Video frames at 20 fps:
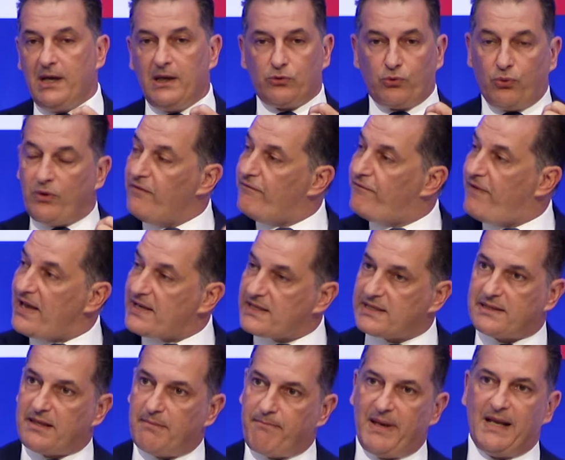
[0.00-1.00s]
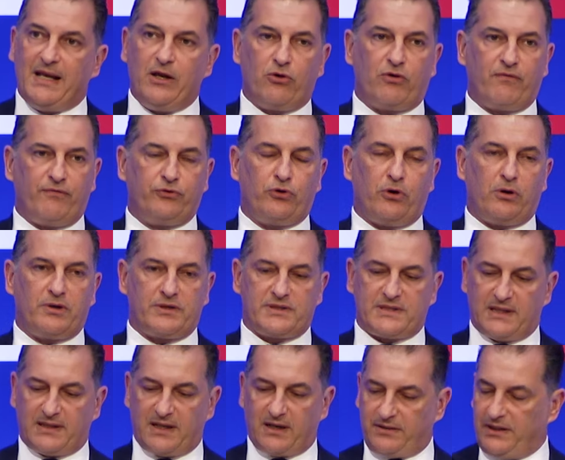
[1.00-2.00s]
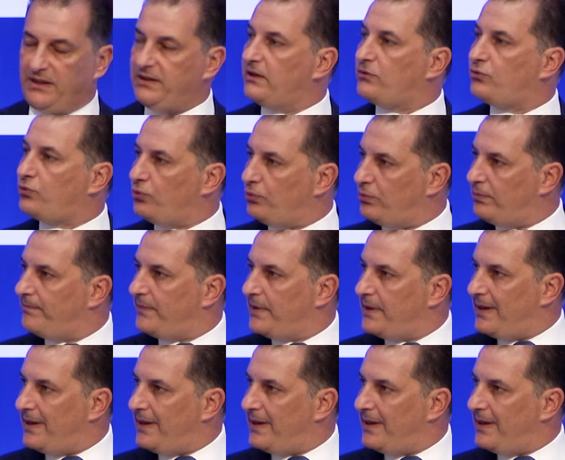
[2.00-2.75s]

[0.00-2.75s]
to invest the billions of dollars that are needed to